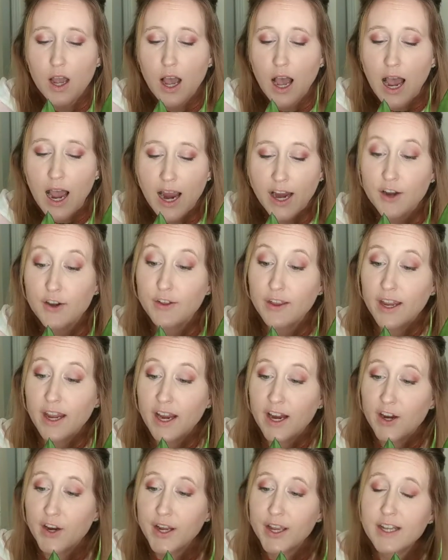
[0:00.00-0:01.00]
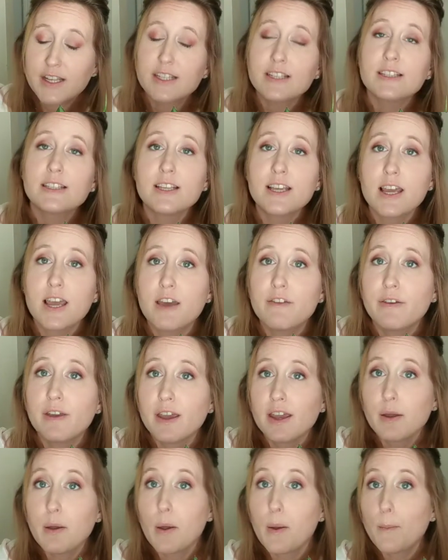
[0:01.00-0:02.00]
a higher light area to see if
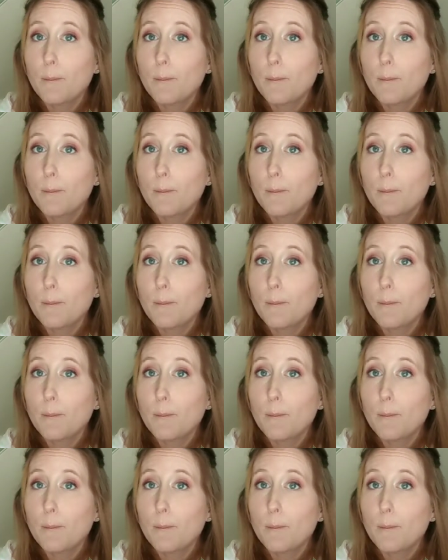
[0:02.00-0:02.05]
it